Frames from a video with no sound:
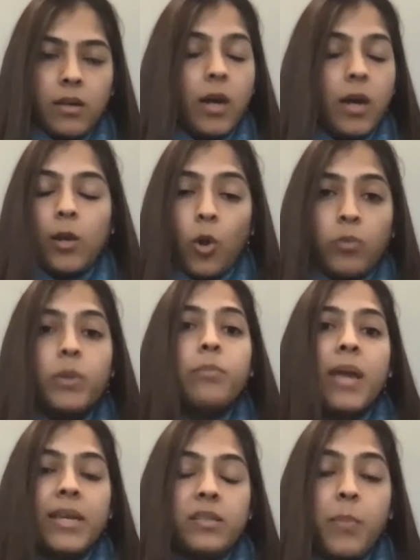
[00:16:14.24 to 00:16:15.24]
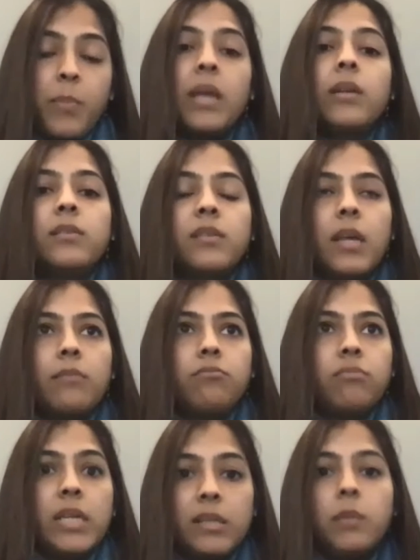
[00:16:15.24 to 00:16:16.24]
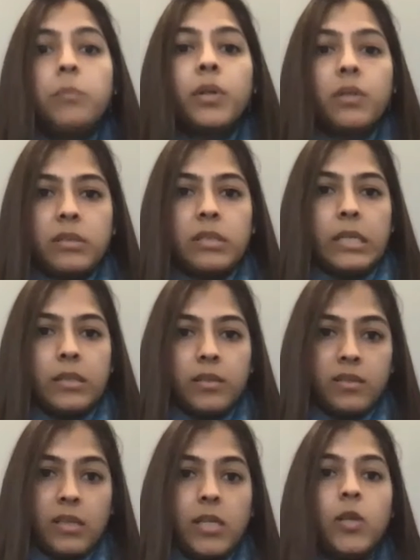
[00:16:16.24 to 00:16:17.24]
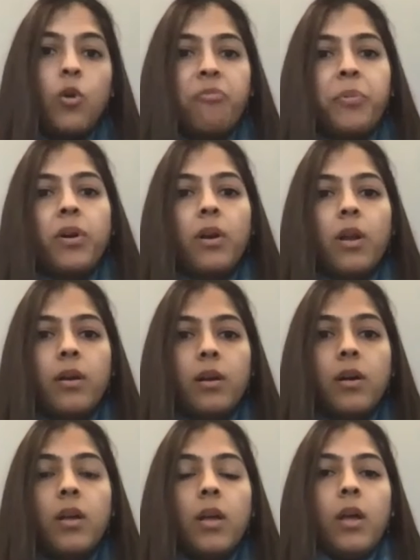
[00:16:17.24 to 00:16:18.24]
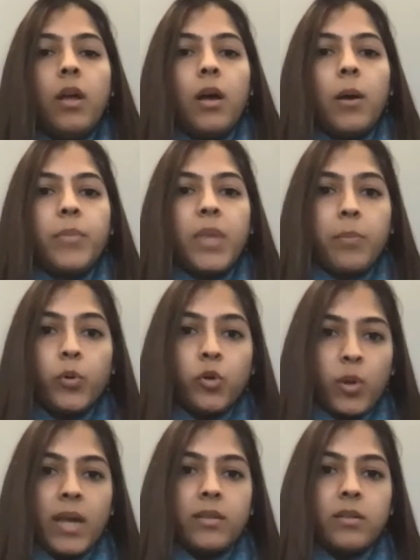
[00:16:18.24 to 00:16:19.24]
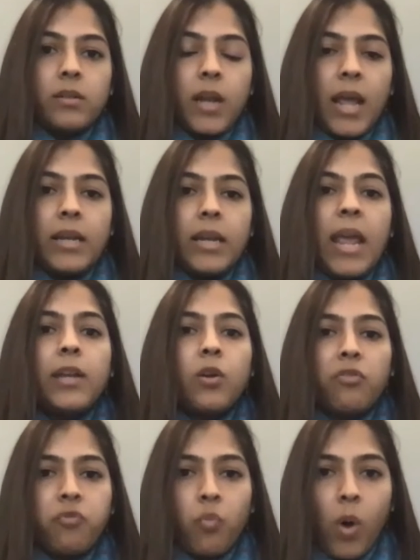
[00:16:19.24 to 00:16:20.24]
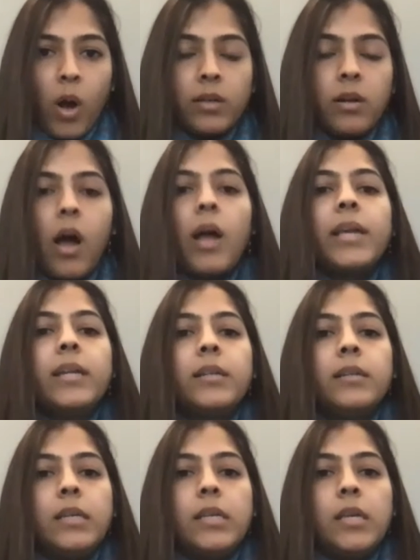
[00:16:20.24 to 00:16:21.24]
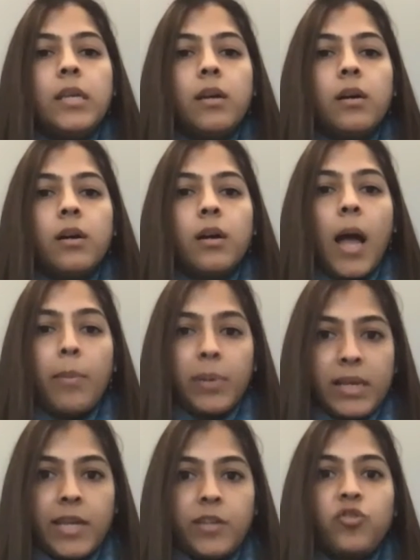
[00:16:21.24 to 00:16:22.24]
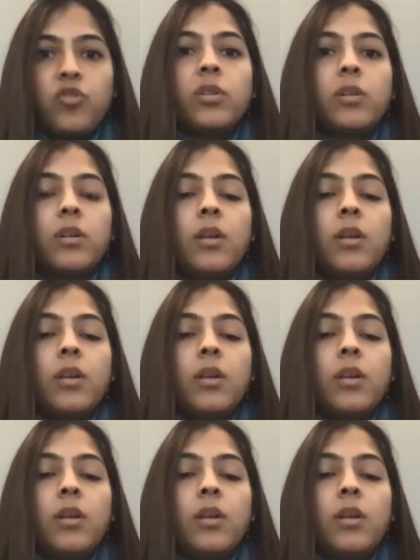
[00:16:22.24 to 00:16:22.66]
along with Maggie's parents and Ethan Perlstein, the CEO of Perlara, they put together an N of 1 IND application,